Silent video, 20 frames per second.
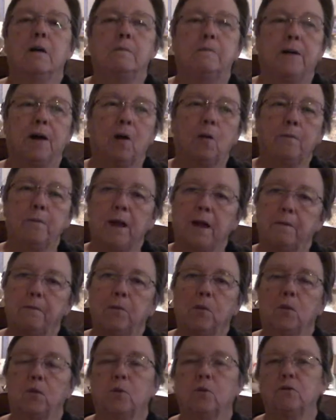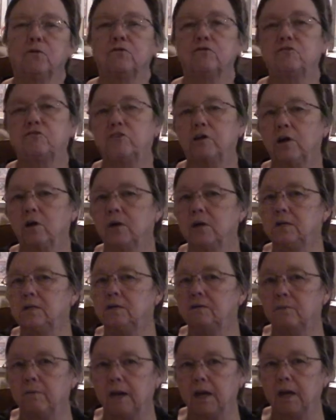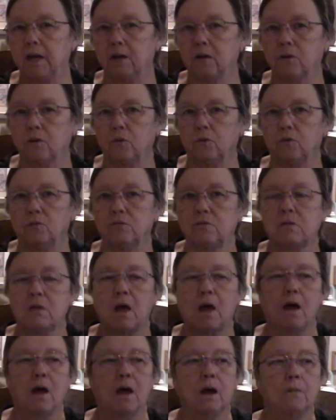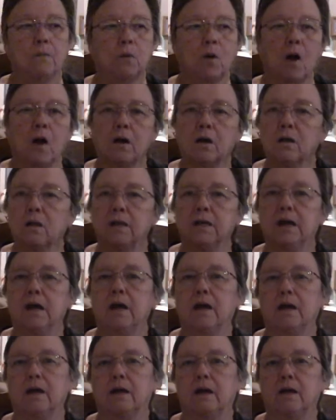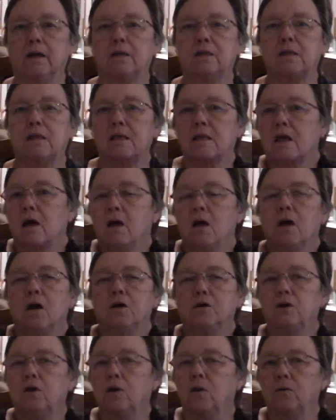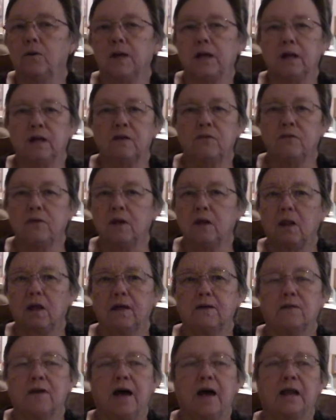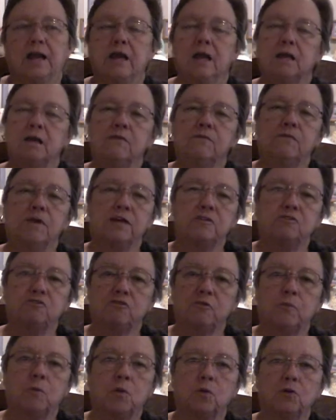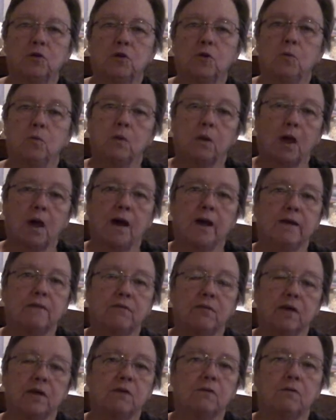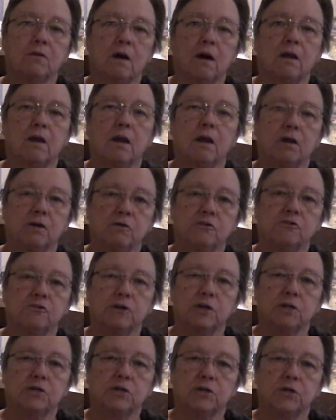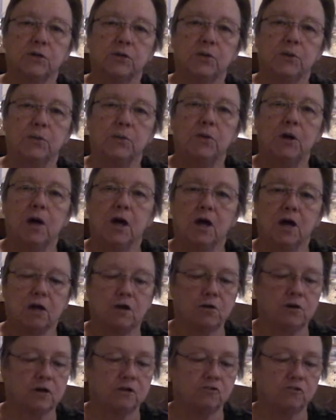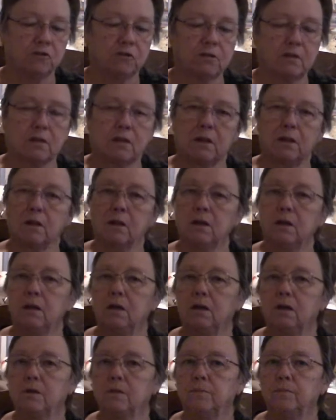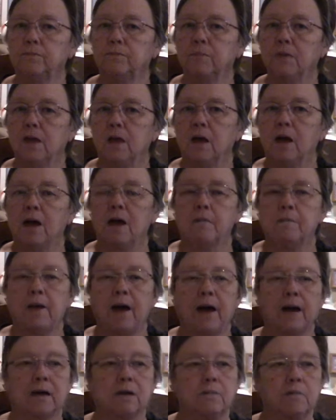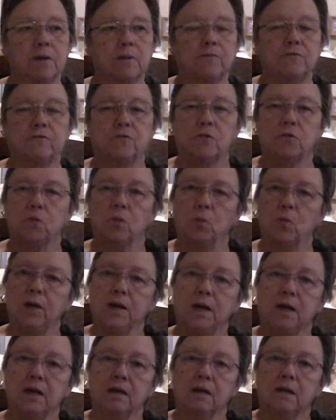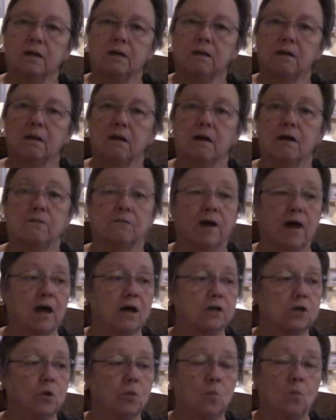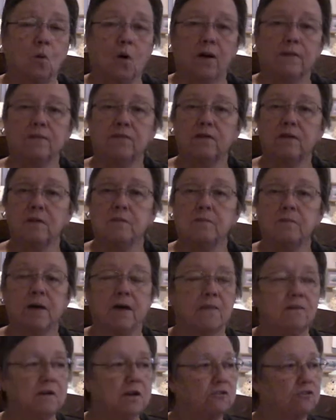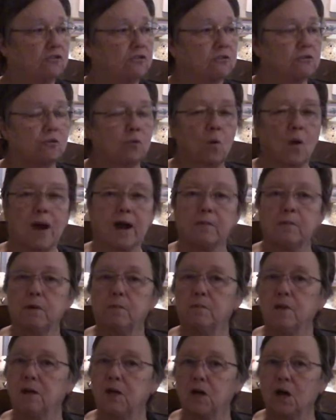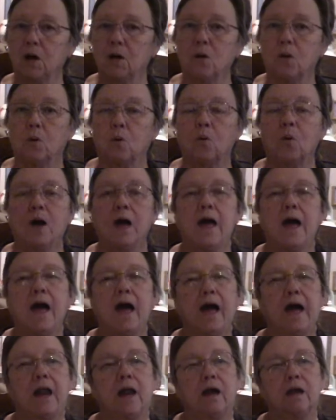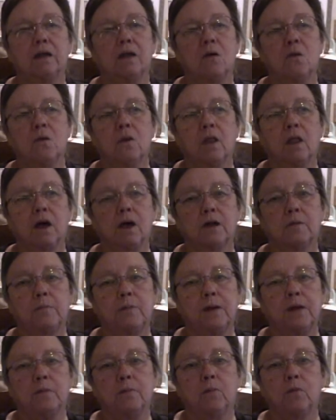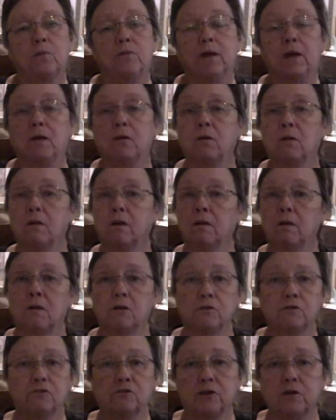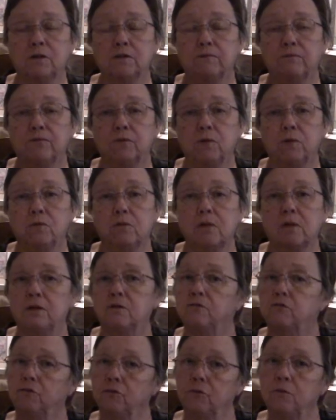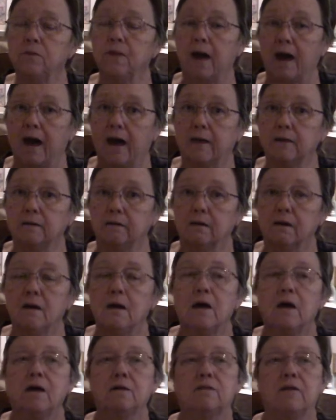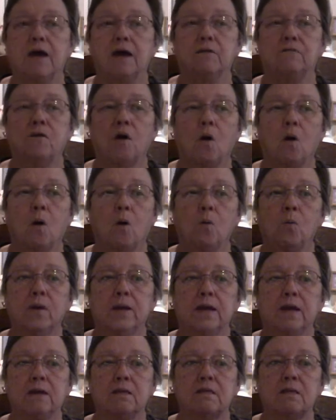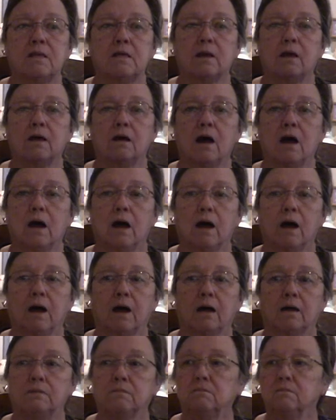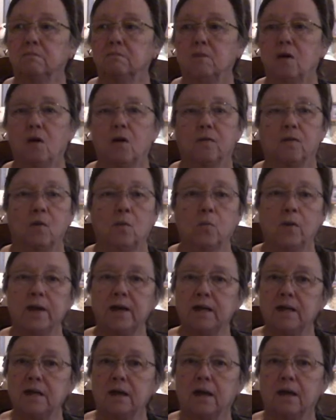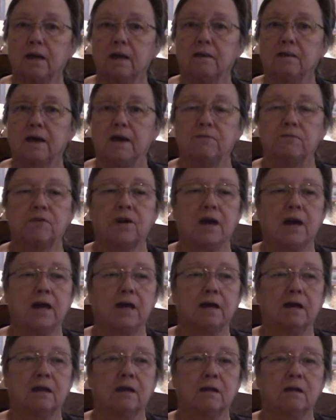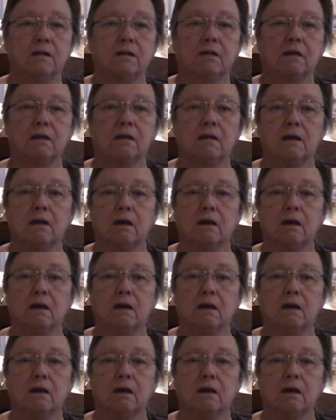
bell peppers, cherry tomatoes, broccoli heads, you know, anything like that. Any vegetable you like that you're not allergic to, you can just clean them, pack them up for the week of how you want them, and then just grab them and go. And I know a lot of people that aren't allergic to foods that do that. They've always, on the weekend, they've taken